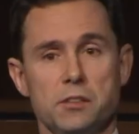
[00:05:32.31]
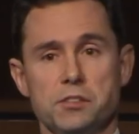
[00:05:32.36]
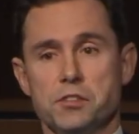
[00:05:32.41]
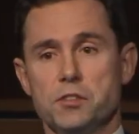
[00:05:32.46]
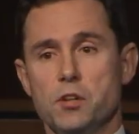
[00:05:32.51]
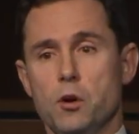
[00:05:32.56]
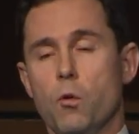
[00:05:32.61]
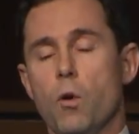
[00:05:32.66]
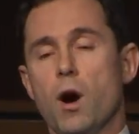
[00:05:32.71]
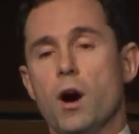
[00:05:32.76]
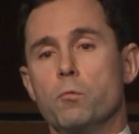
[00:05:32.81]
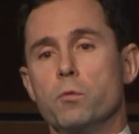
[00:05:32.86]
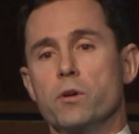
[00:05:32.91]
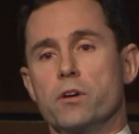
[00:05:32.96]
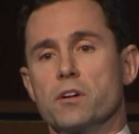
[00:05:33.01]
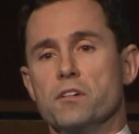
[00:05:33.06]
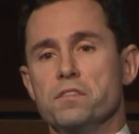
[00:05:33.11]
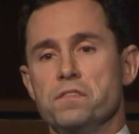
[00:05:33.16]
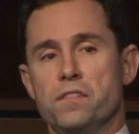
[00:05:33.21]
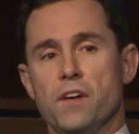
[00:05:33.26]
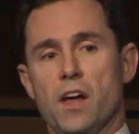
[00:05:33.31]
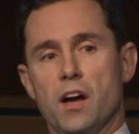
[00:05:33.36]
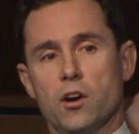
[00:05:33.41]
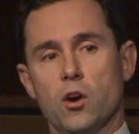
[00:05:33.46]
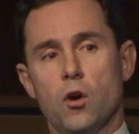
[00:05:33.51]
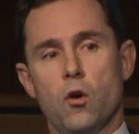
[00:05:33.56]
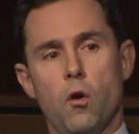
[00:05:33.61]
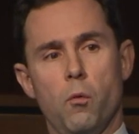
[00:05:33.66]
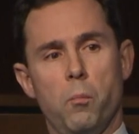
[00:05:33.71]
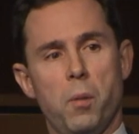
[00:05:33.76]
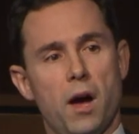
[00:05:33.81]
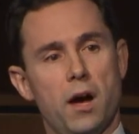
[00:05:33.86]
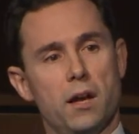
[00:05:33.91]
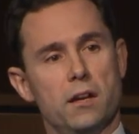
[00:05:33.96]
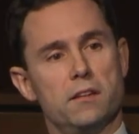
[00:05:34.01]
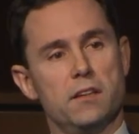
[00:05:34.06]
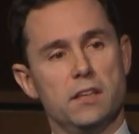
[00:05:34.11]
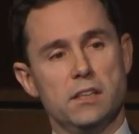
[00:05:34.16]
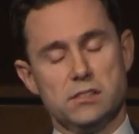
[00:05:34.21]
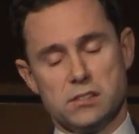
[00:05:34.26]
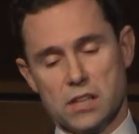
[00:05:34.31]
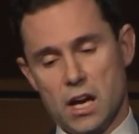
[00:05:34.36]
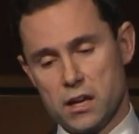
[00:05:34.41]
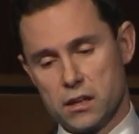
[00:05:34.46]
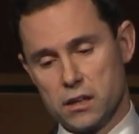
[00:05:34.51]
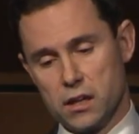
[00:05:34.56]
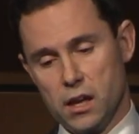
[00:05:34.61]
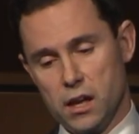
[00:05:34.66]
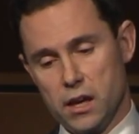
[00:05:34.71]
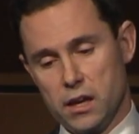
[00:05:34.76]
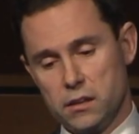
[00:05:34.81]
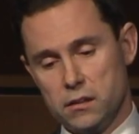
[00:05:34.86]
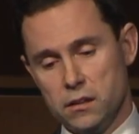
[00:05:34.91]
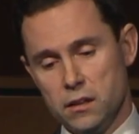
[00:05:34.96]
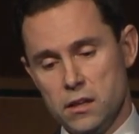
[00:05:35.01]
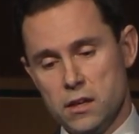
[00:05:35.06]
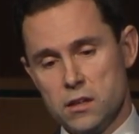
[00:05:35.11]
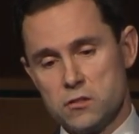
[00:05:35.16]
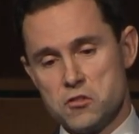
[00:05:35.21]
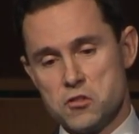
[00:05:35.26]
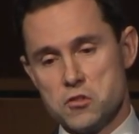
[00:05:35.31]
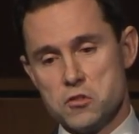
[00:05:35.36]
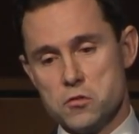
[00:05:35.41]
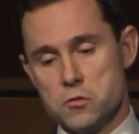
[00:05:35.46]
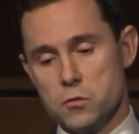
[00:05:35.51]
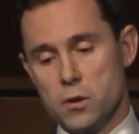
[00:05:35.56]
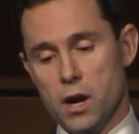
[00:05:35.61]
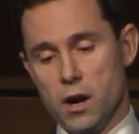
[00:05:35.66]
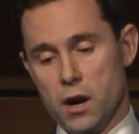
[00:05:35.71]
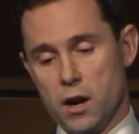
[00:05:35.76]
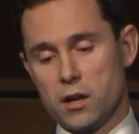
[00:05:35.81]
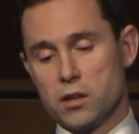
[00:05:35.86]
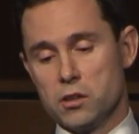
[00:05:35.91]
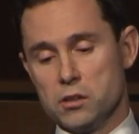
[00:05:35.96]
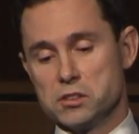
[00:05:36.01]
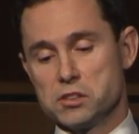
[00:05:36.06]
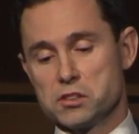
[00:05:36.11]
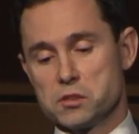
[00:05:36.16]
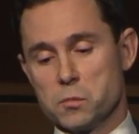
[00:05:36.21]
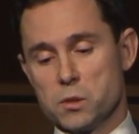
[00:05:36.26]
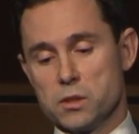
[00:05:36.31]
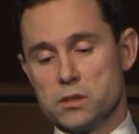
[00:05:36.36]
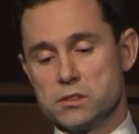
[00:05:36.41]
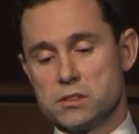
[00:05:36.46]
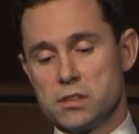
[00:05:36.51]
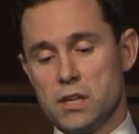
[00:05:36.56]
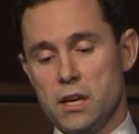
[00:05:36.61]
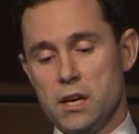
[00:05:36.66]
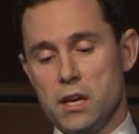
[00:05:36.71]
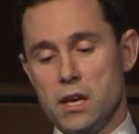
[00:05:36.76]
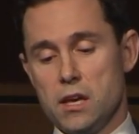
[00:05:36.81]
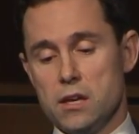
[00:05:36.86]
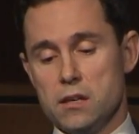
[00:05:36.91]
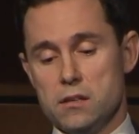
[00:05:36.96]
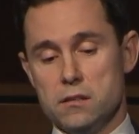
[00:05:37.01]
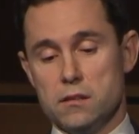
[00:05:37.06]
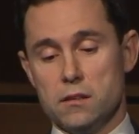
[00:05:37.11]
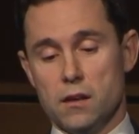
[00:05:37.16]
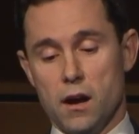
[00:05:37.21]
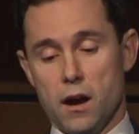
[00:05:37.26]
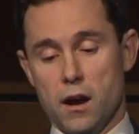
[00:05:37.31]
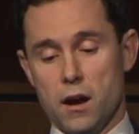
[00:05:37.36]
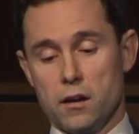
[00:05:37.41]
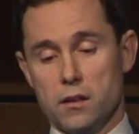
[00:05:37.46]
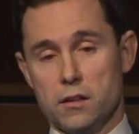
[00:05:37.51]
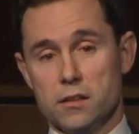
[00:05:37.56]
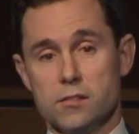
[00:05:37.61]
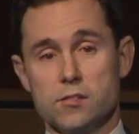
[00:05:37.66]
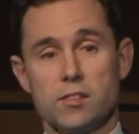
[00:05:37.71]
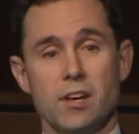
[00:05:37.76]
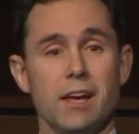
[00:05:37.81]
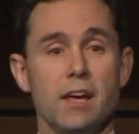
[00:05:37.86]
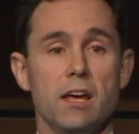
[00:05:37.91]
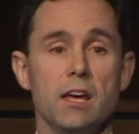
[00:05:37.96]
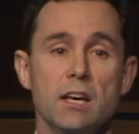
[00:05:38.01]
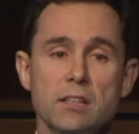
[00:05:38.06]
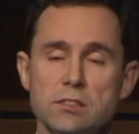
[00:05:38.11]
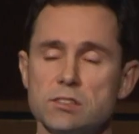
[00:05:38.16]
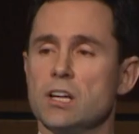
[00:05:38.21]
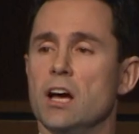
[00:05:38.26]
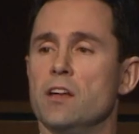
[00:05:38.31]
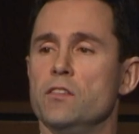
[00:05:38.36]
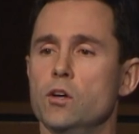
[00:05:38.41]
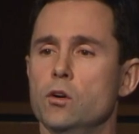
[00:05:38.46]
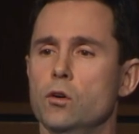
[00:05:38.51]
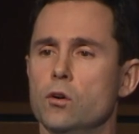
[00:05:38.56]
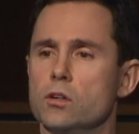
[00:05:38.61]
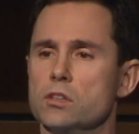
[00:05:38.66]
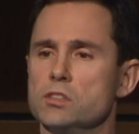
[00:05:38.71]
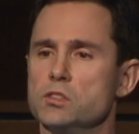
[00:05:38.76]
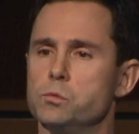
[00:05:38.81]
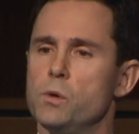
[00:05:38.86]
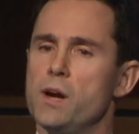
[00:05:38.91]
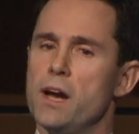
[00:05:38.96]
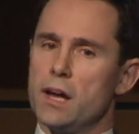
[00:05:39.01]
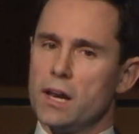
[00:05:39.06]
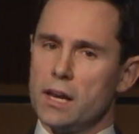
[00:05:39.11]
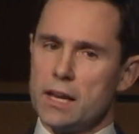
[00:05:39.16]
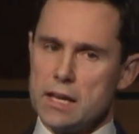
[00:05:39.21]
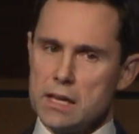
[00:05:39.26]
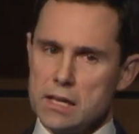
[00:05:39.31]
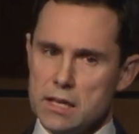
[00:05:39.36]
you know what, we're going to flag a whole pile of these online to our customers in Ireland, it's on the hook as well.